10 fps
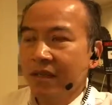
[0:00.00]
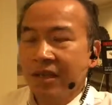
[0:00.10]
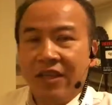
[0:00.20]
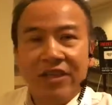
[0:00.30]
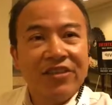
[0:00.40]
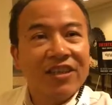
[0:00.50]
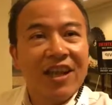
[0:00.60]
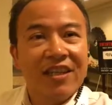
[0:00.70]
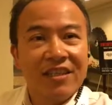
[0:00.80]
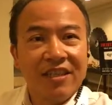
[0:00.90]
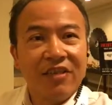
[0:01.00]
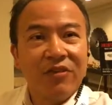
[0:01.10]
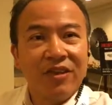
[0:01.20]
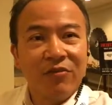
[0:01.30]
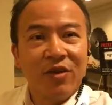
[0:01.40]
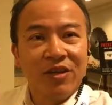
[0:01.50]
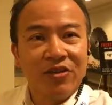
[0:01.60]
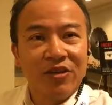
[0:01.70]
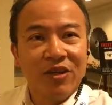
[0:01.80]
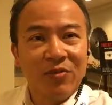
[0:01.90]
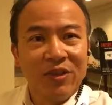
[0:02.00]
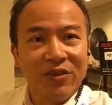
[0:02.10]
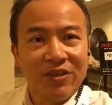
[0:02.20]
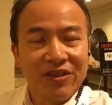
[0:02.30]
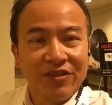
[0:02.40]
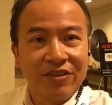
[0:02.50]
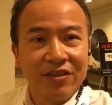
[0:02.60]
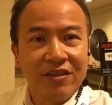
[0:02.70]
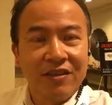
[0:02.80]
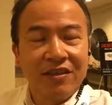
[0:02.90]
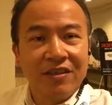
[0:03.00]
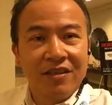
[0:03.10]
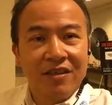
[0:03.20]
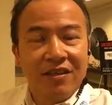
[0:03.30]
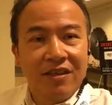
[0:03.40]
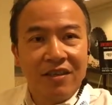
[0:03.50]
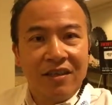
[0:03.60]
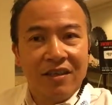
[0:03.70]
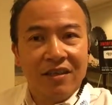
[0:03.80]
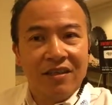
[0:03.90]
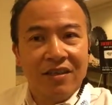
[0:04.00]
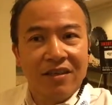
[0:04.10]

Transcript: there's a lot of secret you want to share with your attorneys, and